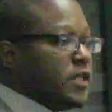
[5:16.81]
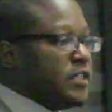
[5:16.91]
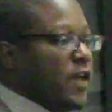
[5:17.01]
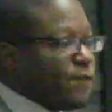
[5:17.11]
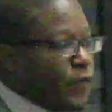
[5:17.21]

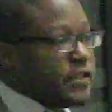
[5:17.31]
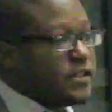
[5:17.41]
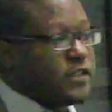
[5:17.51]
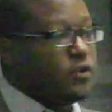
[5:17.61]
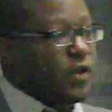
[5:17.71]
Say, for
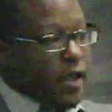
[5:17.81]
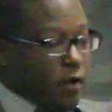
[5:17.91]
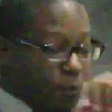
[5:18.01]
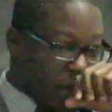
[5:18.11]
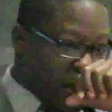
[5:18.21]
instance, you can,
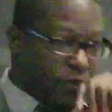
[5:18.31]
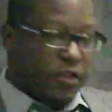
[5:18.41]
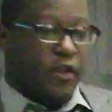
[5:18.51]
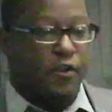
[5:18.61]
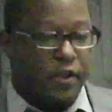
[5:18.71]
at the beginning of
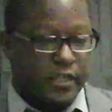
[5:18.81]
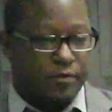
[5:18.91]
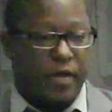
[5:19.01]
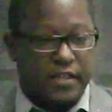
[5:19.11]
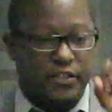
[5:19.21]
the year, you
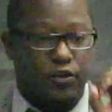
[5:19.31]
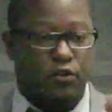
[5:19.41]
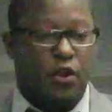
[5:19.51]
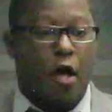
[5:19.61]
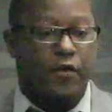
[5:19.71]
guys make
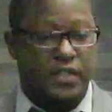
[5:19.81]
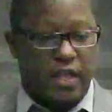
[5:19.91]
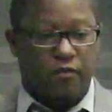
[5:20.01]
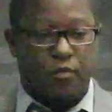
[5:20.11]
$0, you